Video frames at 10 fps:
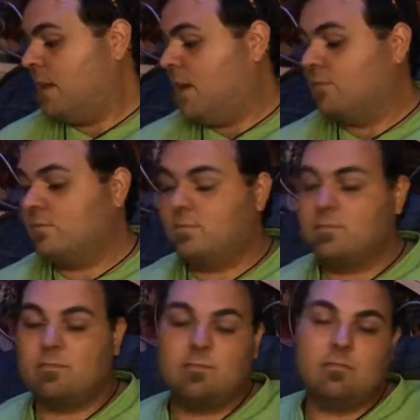about
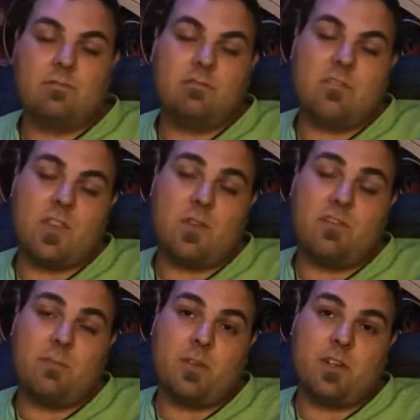
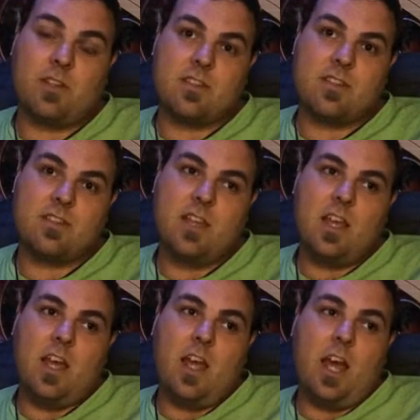thrift books.
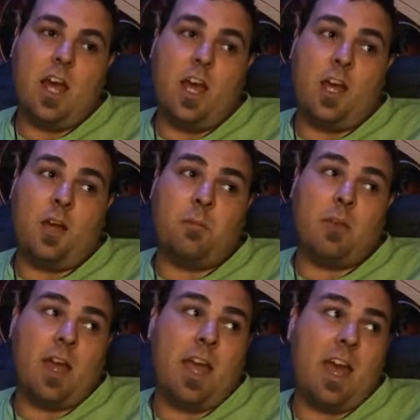
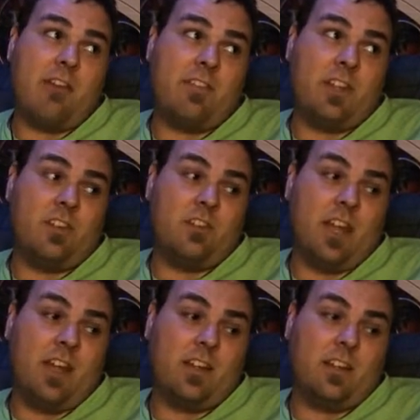I have another
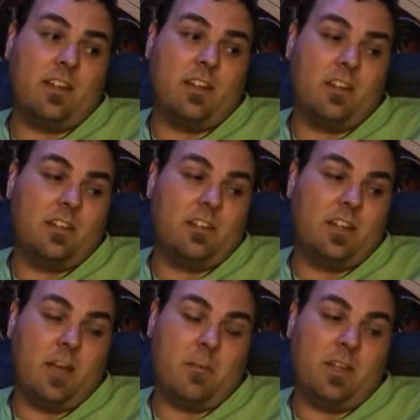deck
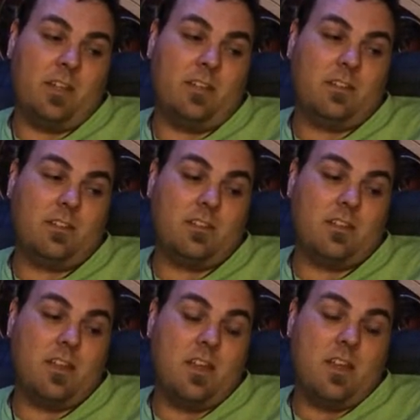coming.
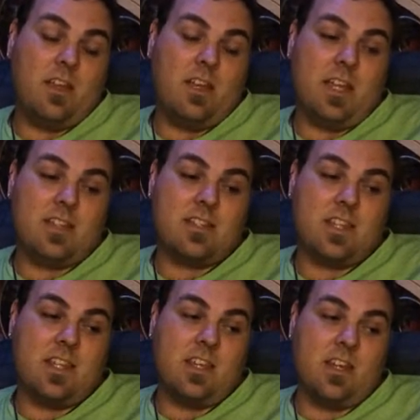It's
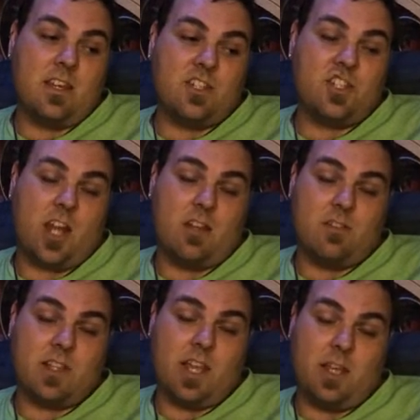the
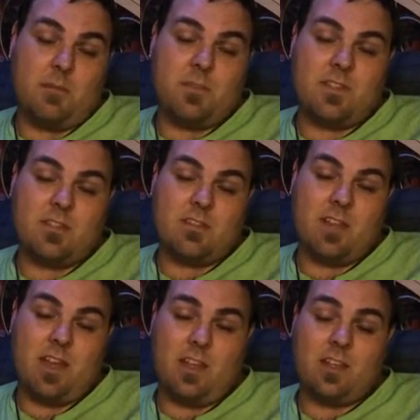Shadowscapes
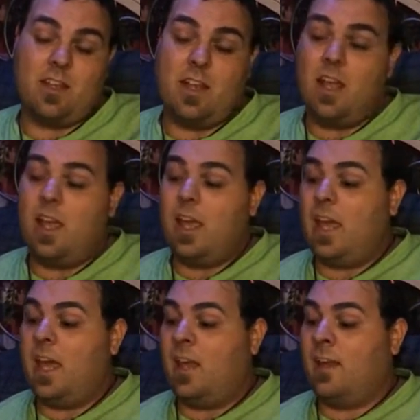deck,
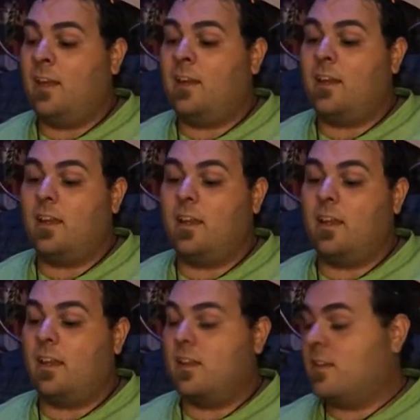and
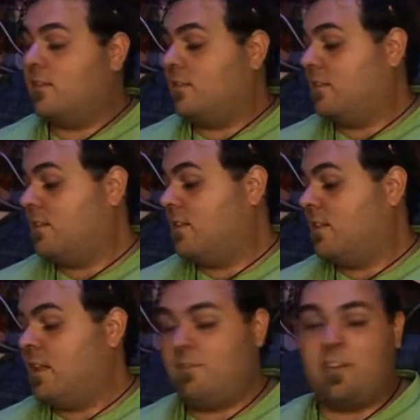
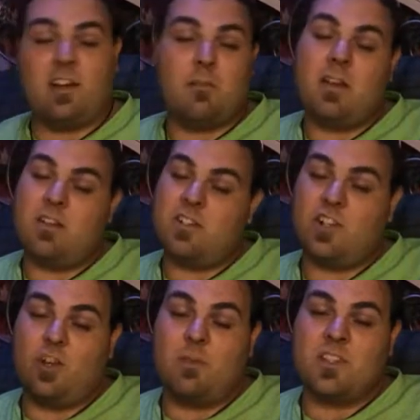that fucker better
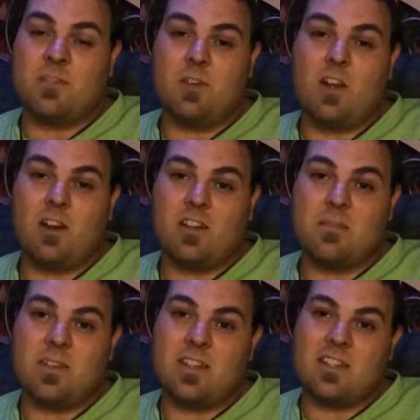show up with some
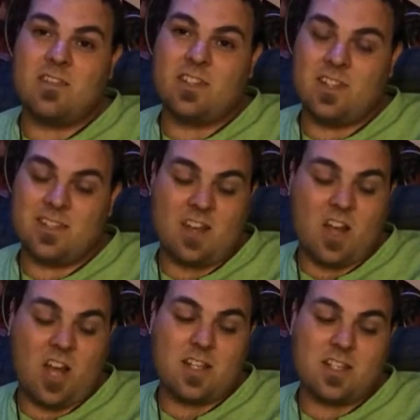cards, because if it does
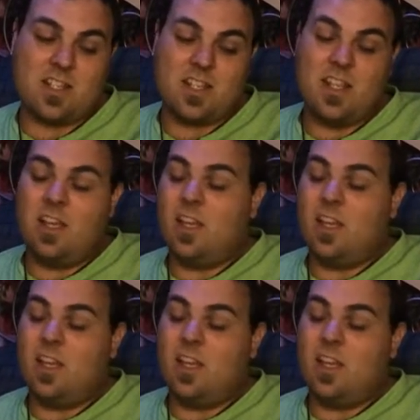not,